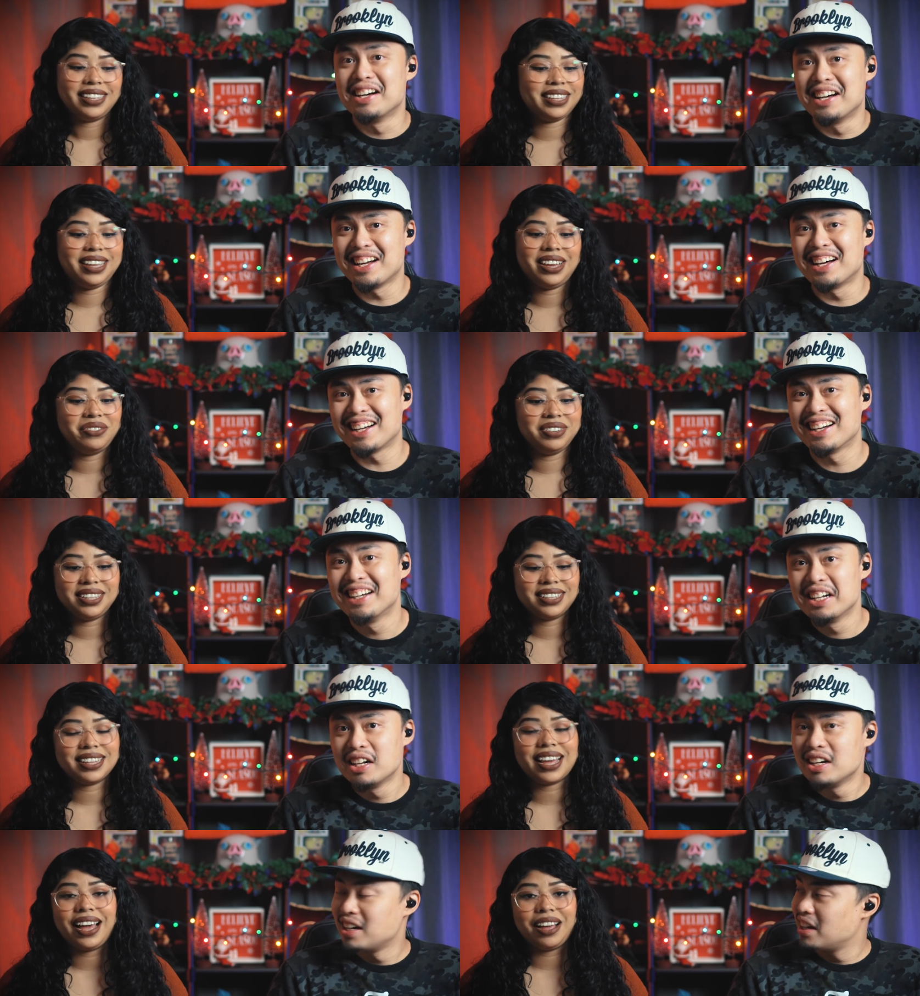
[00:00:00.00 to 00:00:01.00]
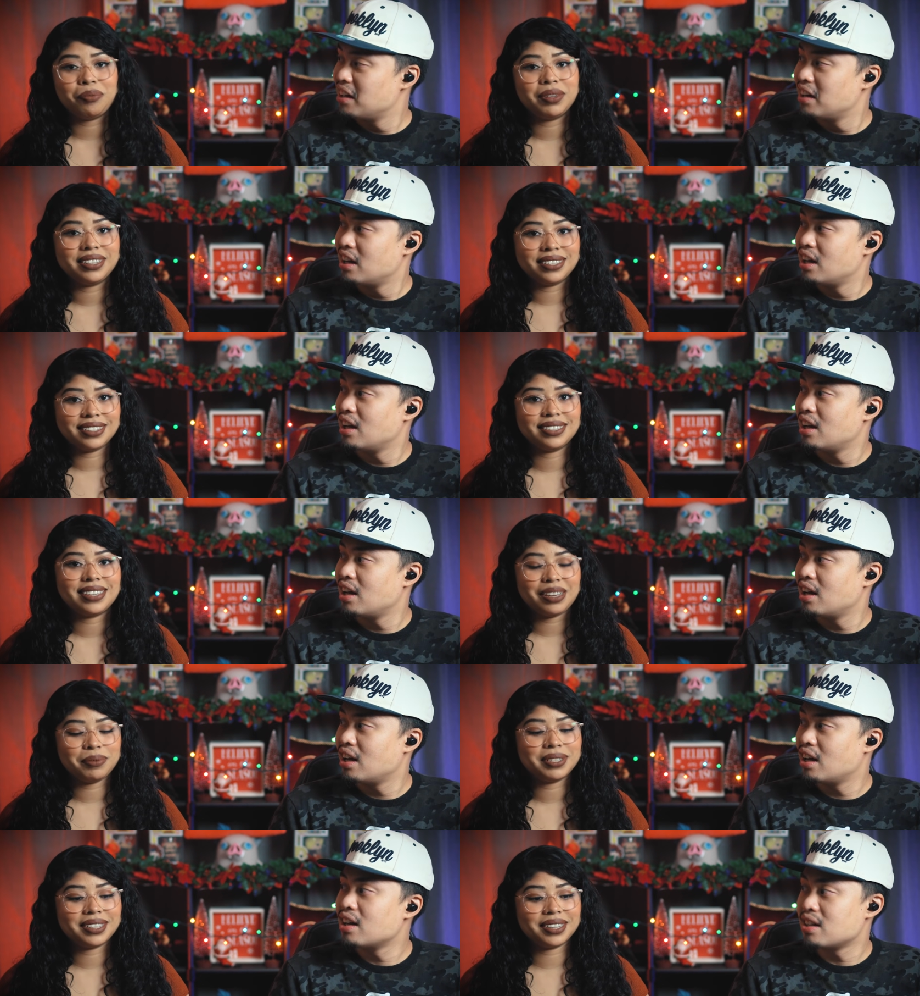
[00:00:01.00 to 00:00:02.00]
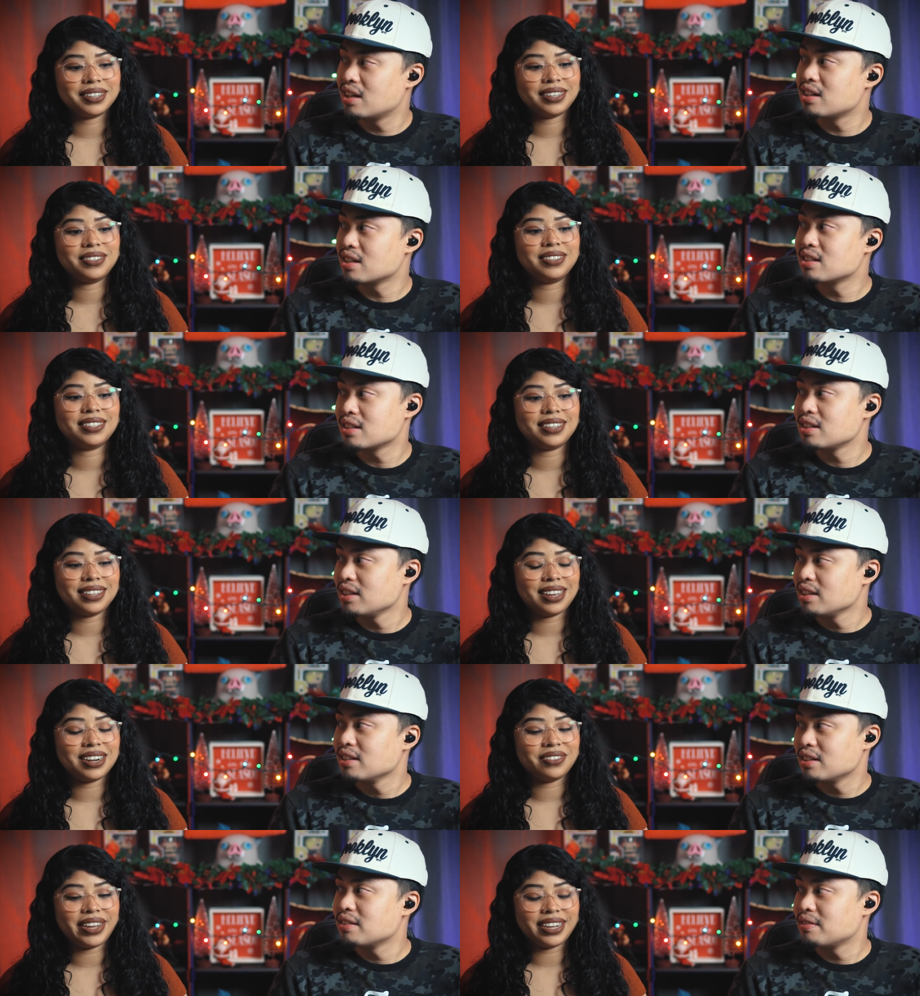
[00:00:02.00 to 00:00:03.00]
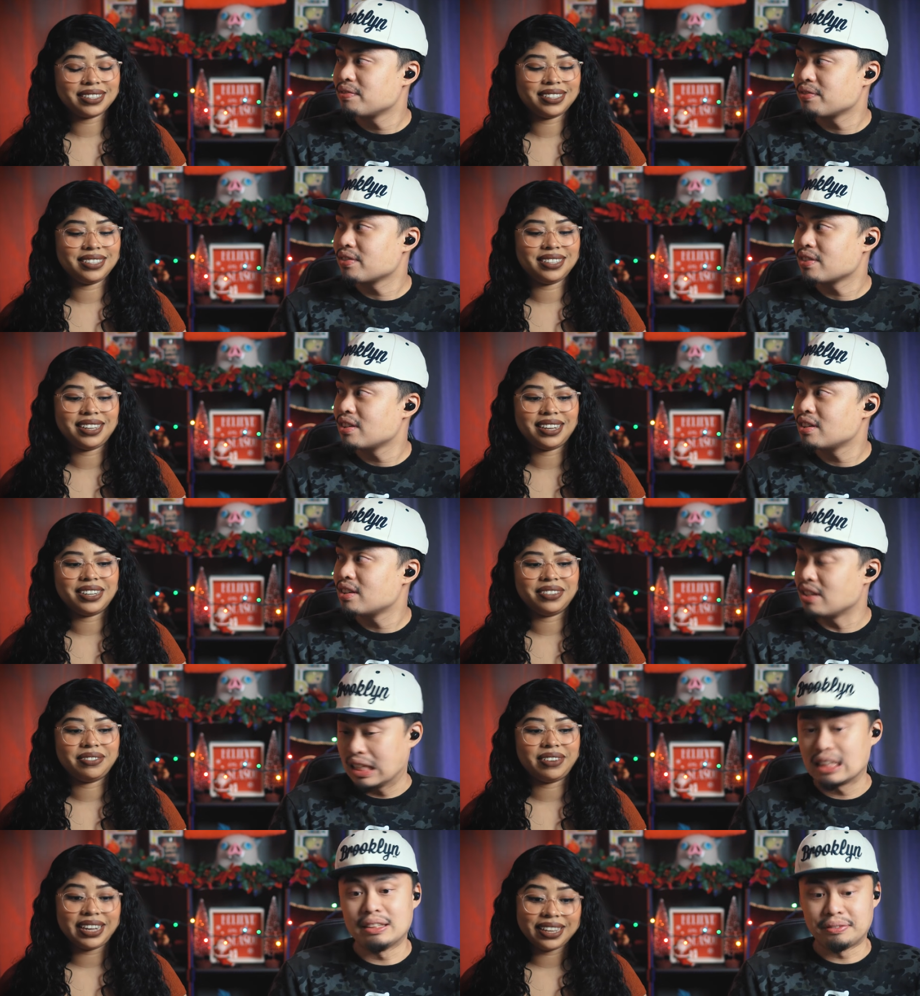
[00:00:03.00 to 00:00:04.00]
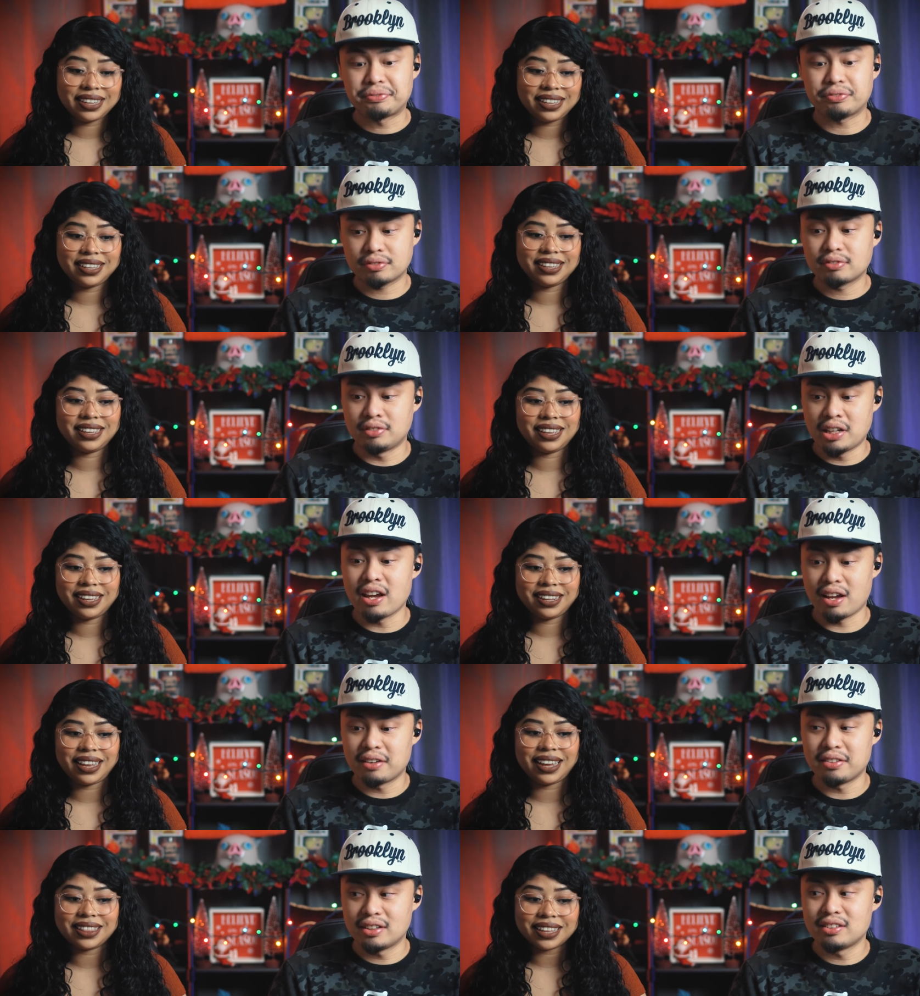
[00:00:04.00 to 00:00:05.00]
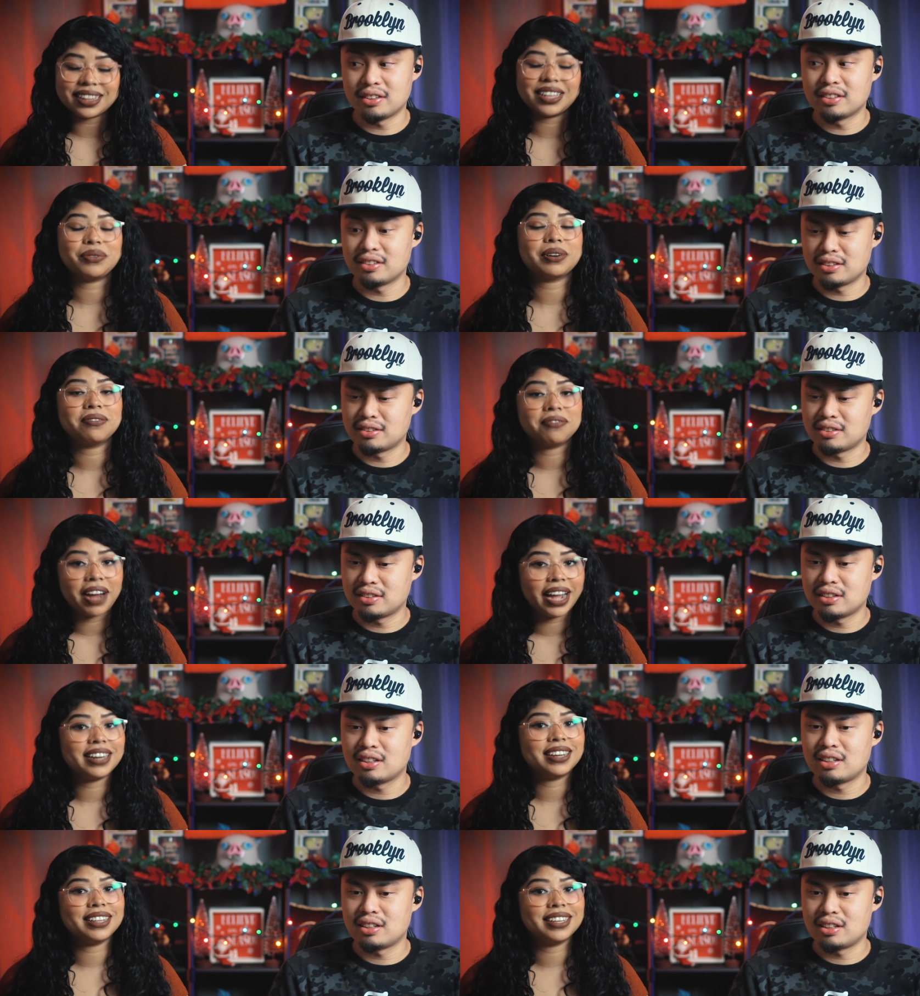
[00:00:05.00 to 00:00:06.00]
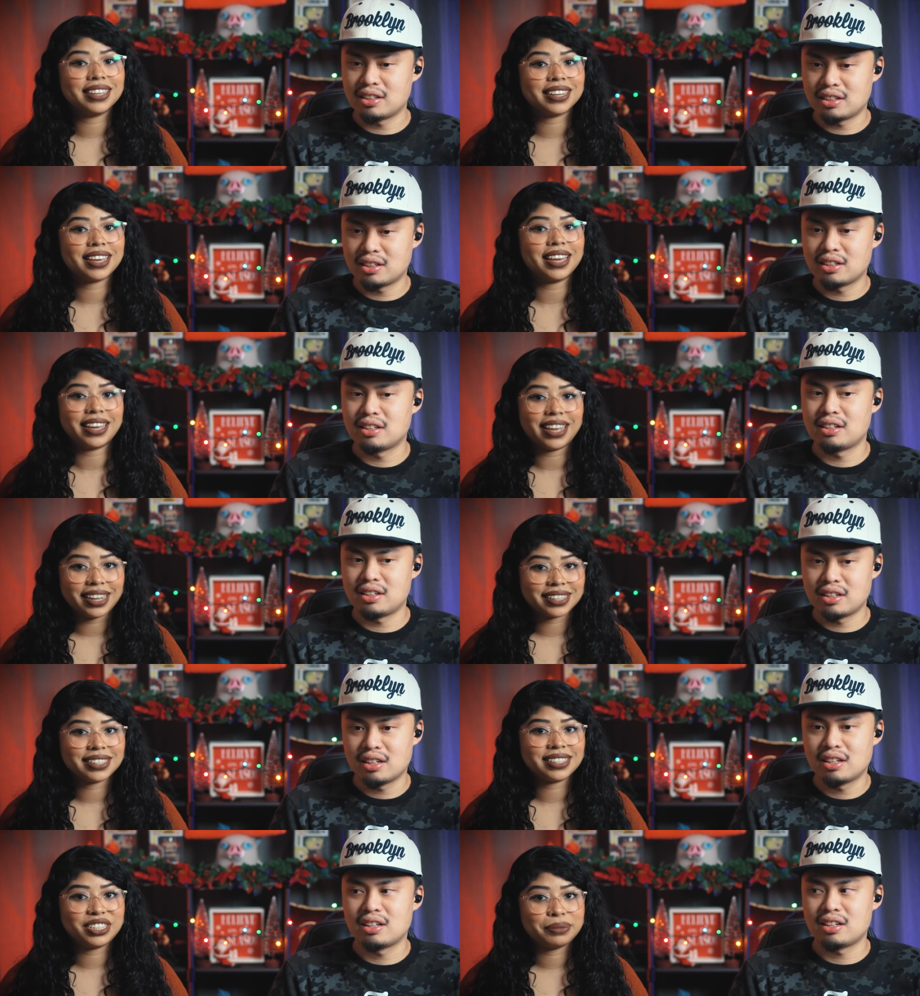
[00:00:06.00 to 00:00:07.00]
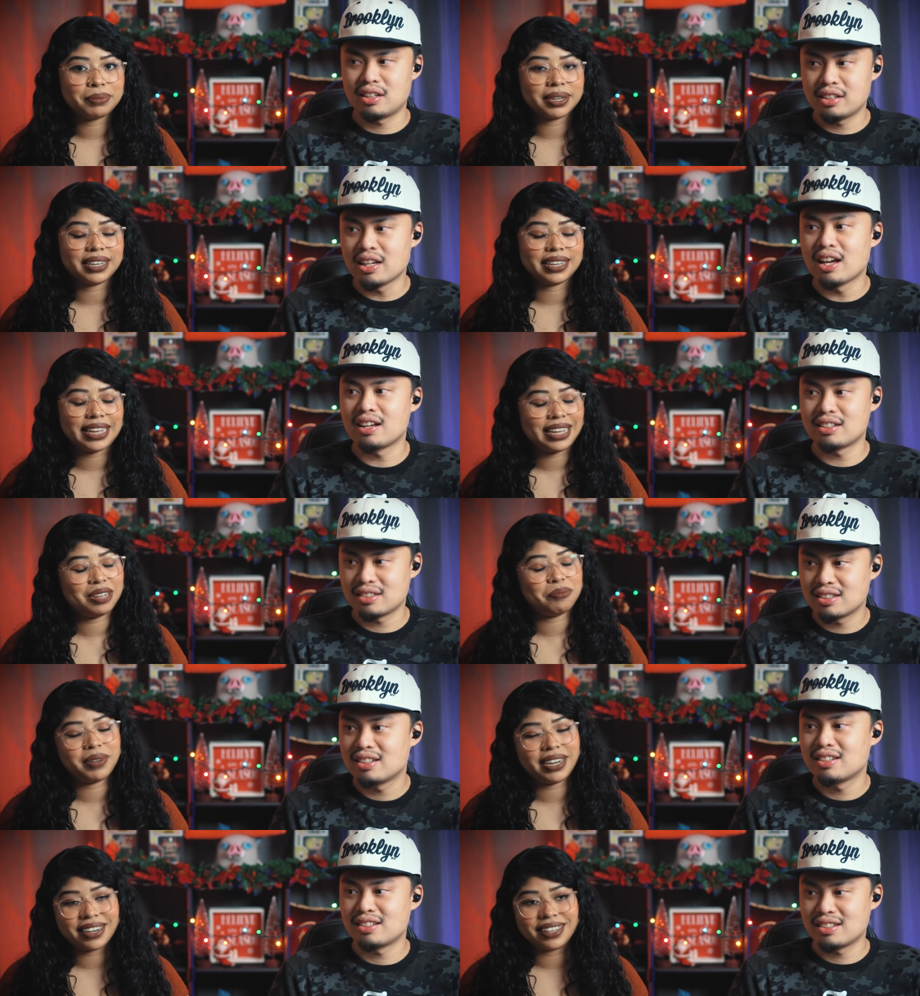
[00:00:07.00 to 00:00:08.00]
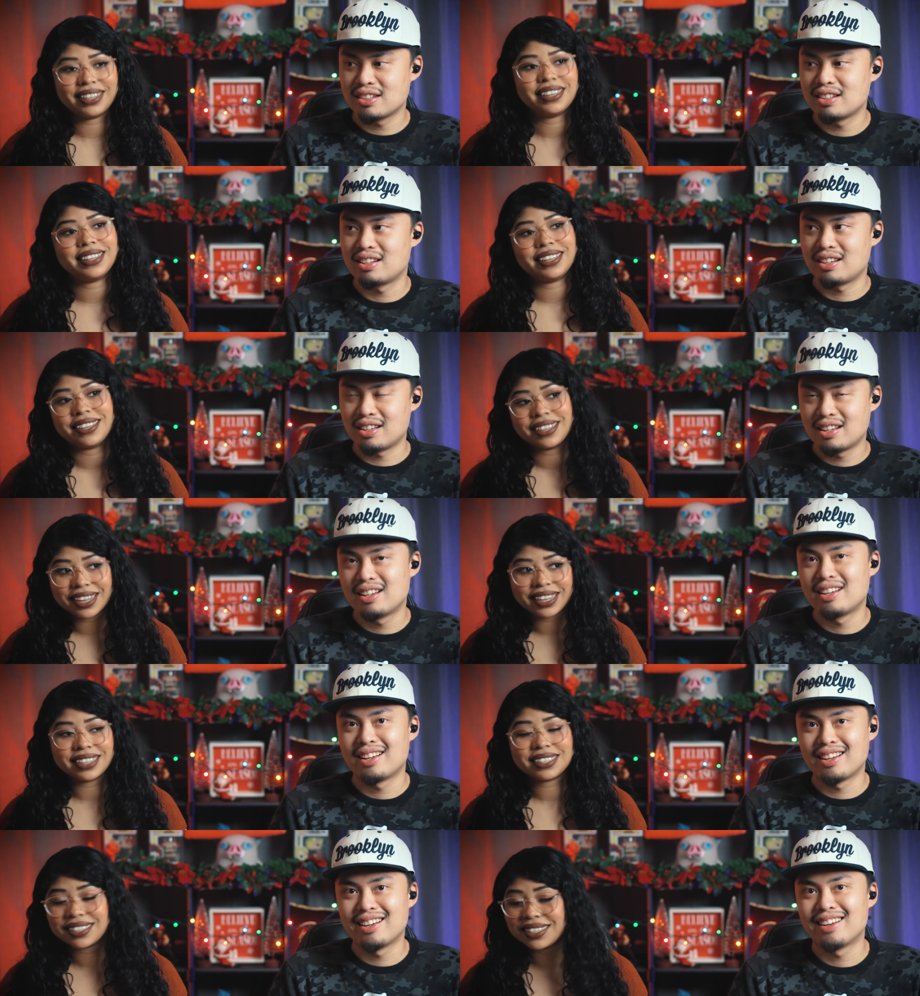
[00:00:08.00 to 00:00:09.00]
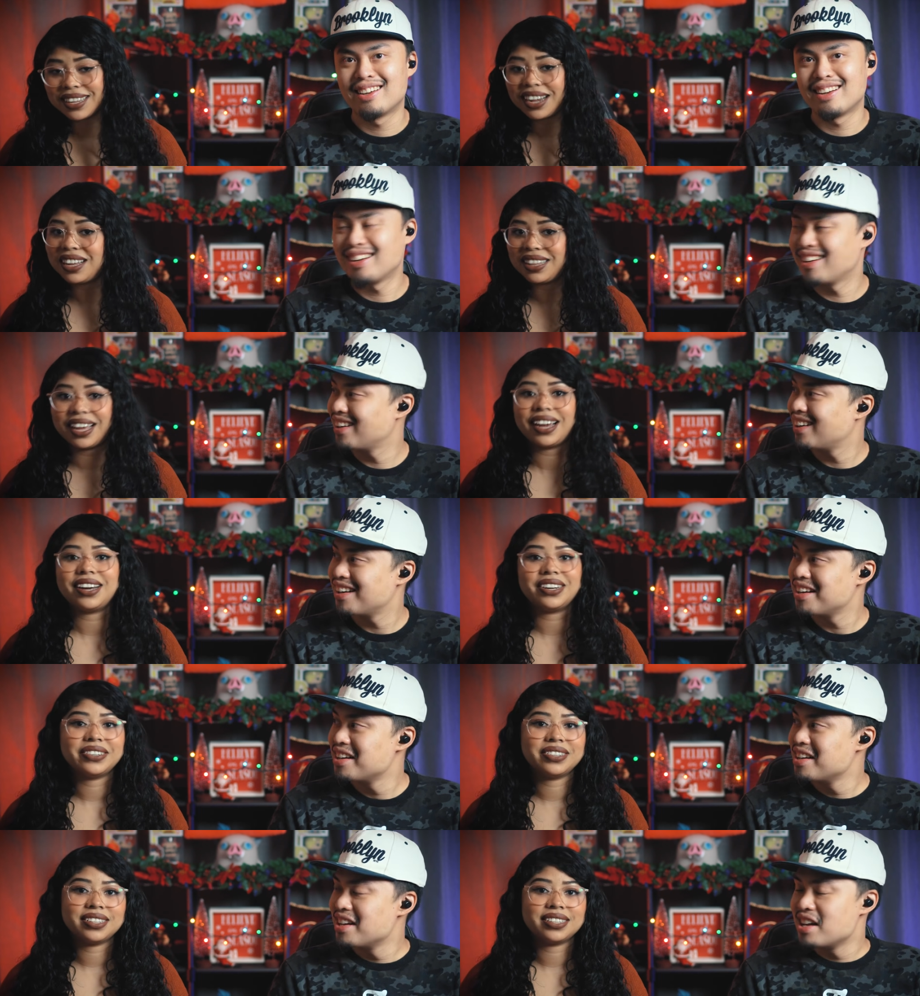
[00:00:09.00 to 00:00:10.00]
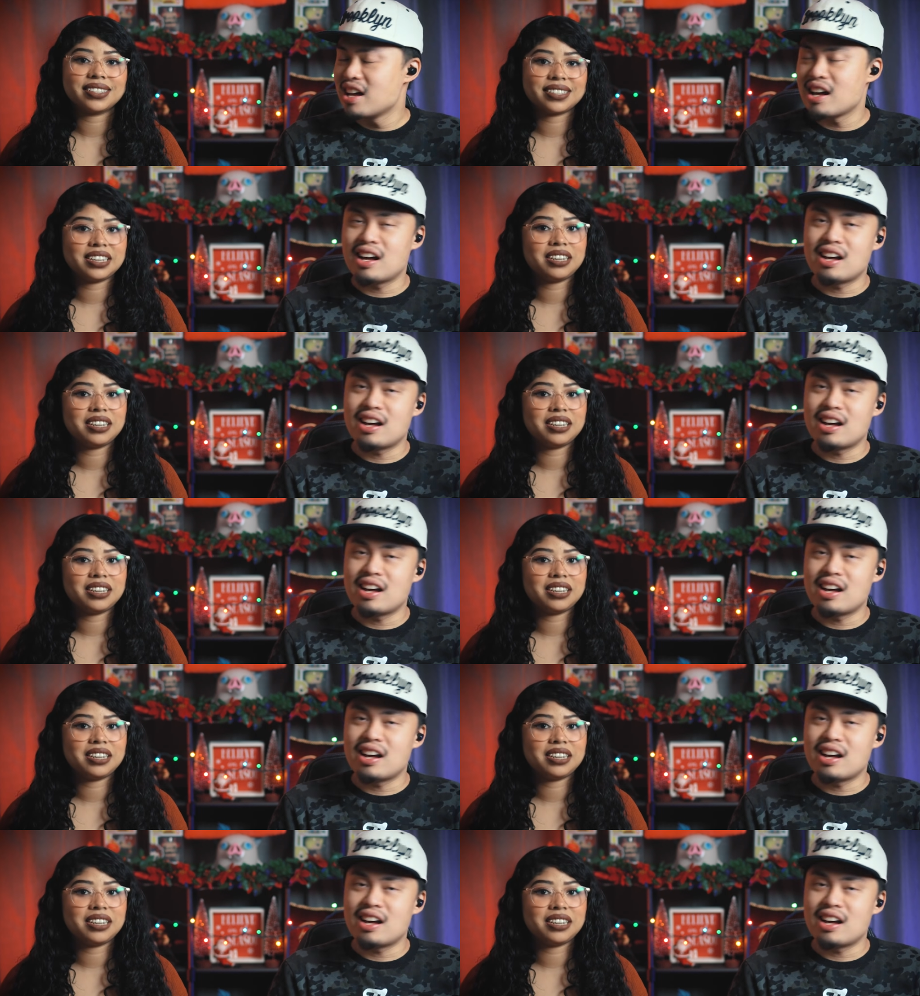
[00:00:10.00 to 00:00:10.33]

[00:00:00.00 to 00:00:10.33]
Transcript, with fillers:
Speaker 1: everything that happened in this episode, it was a lot of action, a lot of fighting, and yeah. I thought they were finally gonna get Caster, but yeah. apparently, like I guess not now. It's